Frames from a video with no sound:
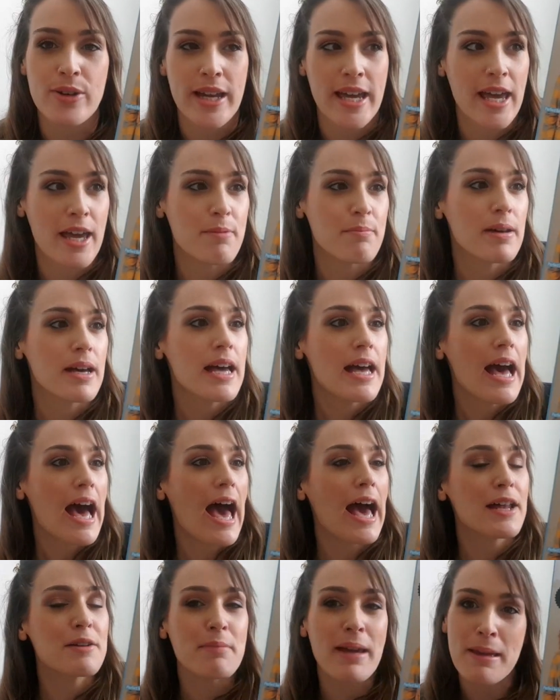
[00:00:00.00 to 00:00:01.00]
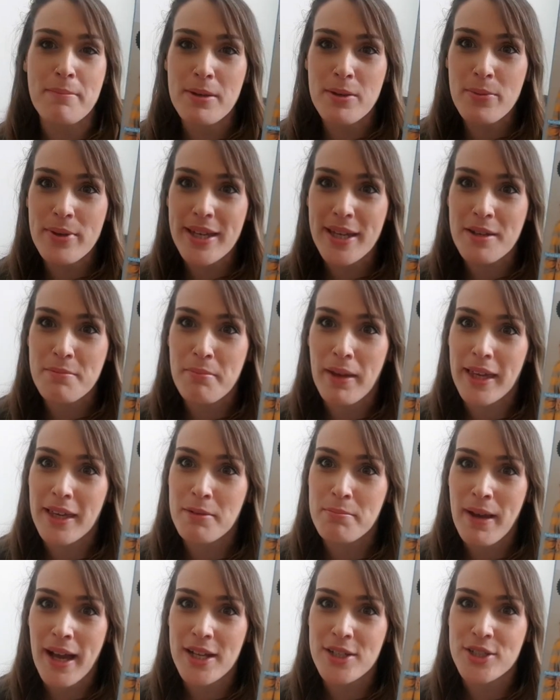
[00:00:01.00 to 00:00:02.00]
him. And maybe we can make
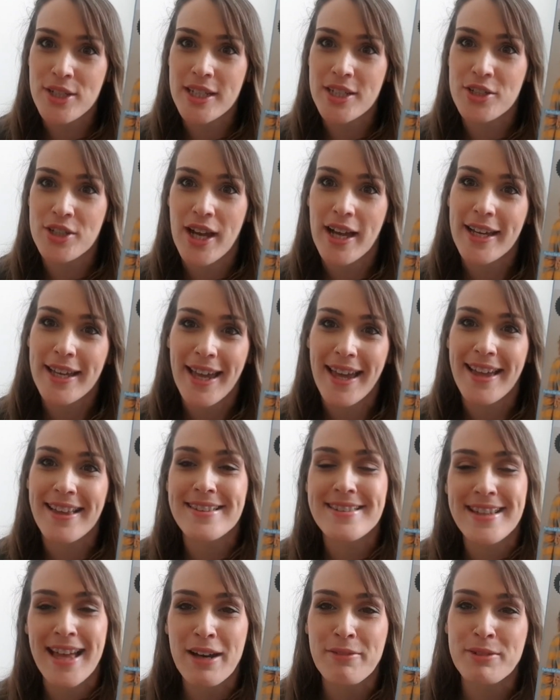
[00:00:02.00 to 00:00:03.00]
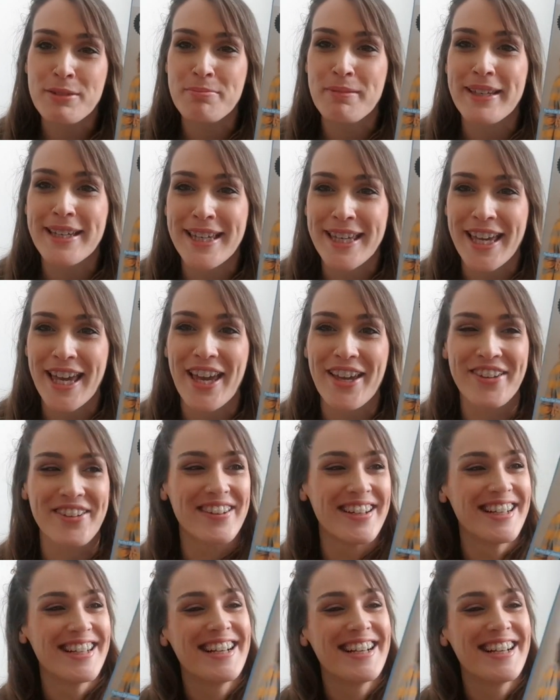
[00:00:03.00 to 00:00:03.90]
matching jackets. That would be cute.